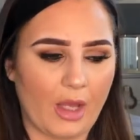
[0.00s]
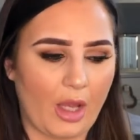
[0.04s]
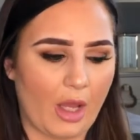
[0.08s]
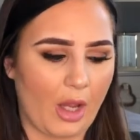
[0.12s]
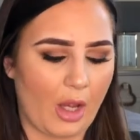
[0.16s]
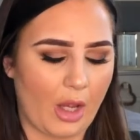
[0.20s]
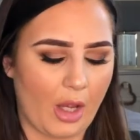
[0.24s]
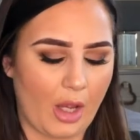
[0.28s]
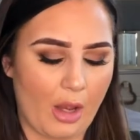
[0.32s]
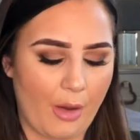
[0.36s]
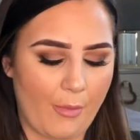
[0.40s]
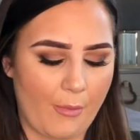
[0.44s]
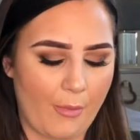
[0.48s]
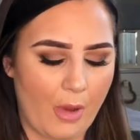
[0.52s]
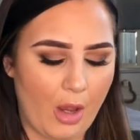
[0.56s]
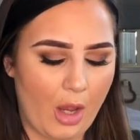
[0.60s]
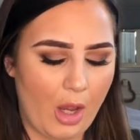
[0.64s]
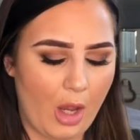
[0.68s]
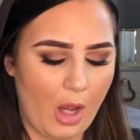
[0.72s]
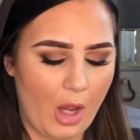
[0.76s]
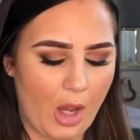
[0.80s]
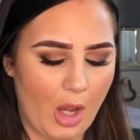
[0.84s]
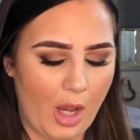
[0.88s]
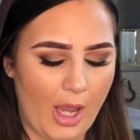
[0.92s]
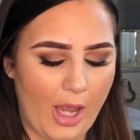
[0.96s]
I
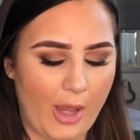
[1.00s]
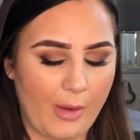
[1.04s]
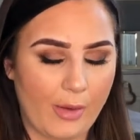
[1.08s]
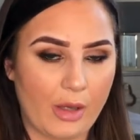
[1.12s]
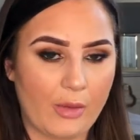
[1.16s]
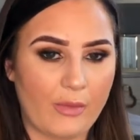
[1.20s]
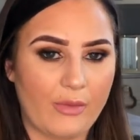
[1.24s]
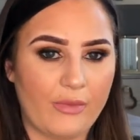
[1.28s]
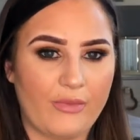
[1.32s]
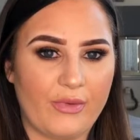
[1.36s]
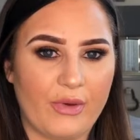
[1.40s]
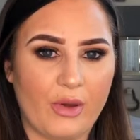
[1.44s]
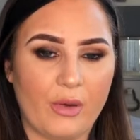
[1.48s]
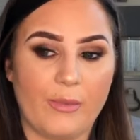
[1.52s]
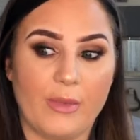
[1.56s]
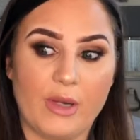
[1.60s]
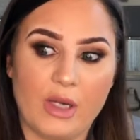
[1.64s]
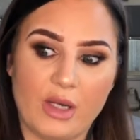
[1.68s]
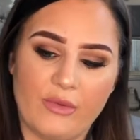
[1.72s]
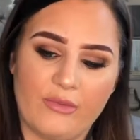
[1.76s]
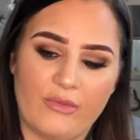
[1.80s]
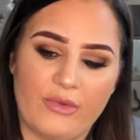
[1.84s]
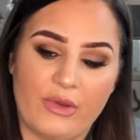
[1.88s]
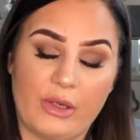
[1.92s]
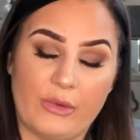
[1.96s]
am going to be
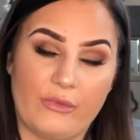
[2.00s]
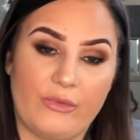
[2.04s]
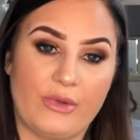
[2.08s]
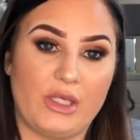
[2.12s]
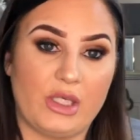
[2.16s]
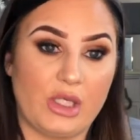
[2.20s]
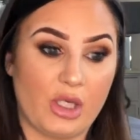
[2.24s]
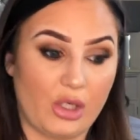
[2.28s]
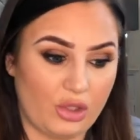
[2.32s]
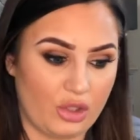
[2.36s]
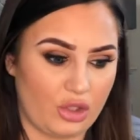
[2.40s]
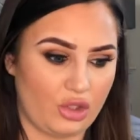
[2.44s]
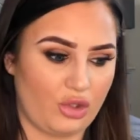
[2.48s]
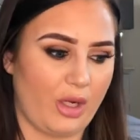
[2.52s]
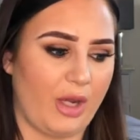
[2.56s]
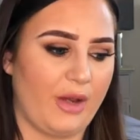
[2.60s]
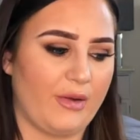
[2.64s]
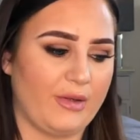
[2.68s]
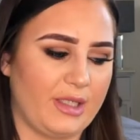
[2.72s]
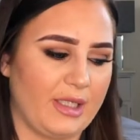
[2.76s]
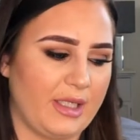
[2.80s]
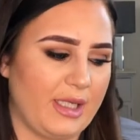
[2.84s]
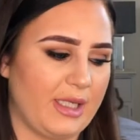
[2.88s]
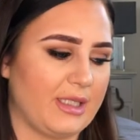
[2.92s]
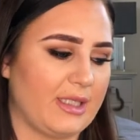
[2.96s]
filming the video straight
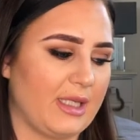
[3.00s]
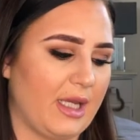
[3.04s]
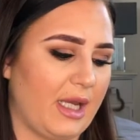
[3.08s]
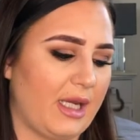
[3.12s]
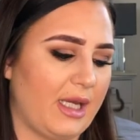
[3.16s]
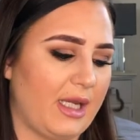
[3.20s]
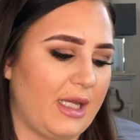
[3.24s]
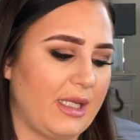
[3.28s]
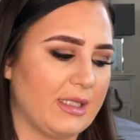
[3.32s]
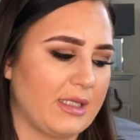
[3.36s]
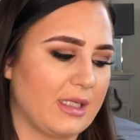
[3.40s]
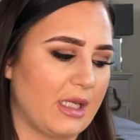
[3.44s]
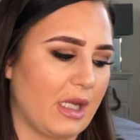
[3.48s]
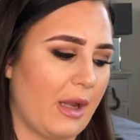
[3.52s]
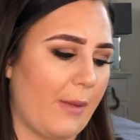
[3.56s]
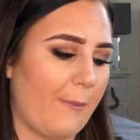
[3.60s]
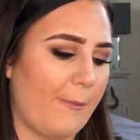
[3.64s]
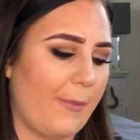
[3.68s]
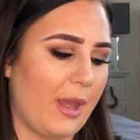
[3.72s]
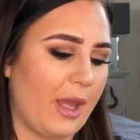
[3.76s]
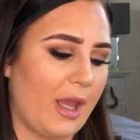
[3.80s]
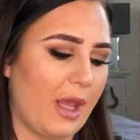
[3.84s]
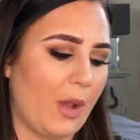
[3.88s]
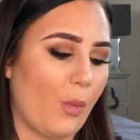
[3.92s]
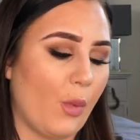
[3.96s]
after this, and it's going
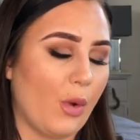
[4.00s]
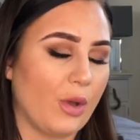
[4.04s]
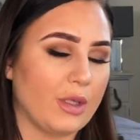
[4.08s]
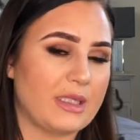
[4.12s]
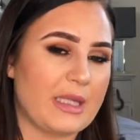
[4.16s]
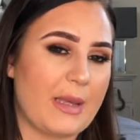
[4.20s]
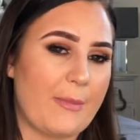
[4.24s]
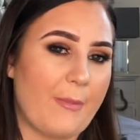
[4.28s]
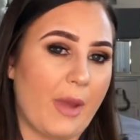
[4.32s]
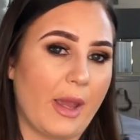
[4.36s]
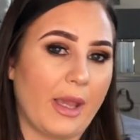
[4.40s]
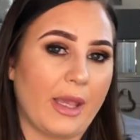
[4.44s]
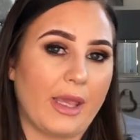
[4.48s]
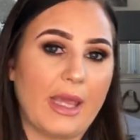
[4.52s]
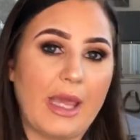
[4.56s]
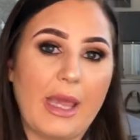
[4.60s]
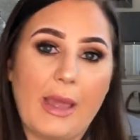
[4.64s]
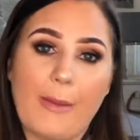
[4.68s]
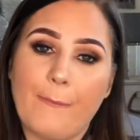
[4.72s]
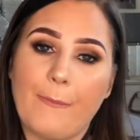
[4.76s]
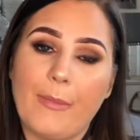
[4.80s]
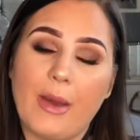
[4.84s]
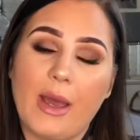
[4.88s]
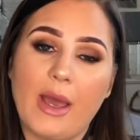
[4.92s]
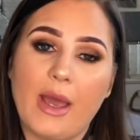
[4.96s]
to be what's in my
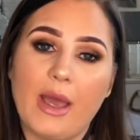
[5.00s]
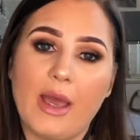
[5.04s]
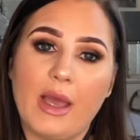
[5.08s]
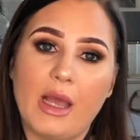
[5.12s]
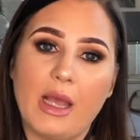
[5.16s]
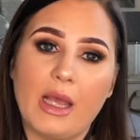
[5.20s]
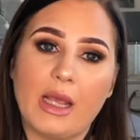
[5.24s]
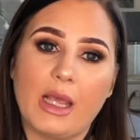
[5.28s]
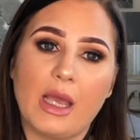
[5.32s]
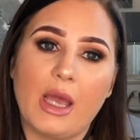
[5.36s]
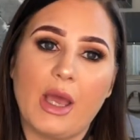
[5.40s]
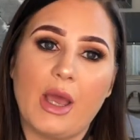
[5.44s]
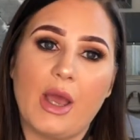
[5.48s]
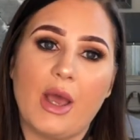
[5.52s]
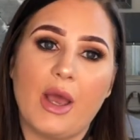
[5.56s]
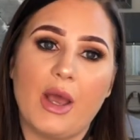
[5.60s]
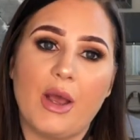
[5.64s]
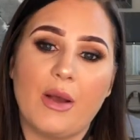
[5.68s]
kit bag,